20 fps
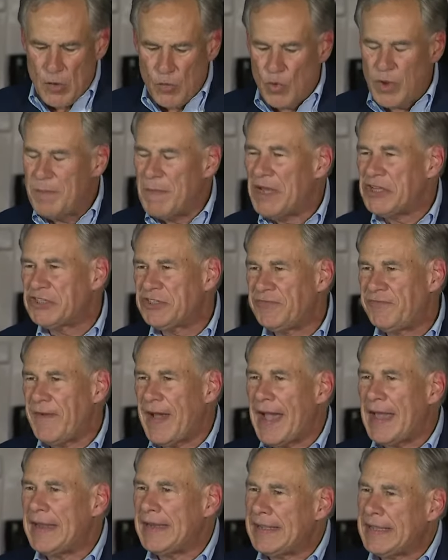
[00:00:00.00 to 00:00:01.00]
We must
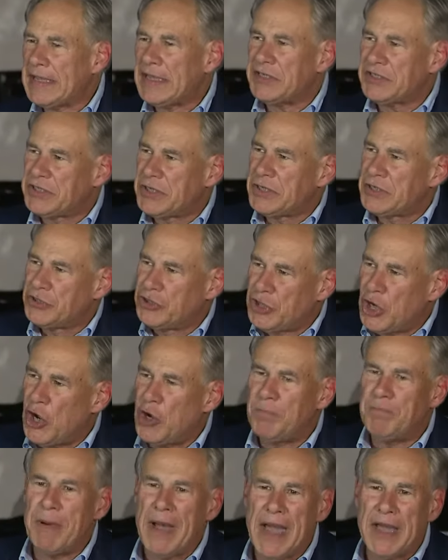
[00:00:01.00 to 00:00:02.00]
fight against
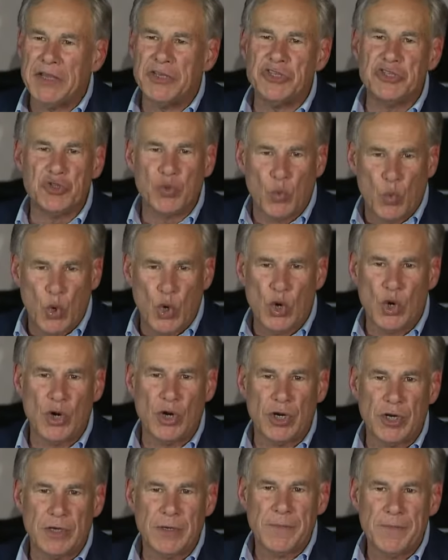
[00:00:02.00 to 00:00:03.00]
Joe Biden's
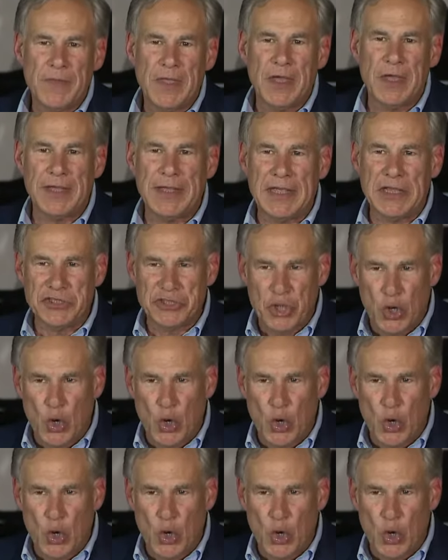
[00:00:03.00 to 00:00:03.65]
war against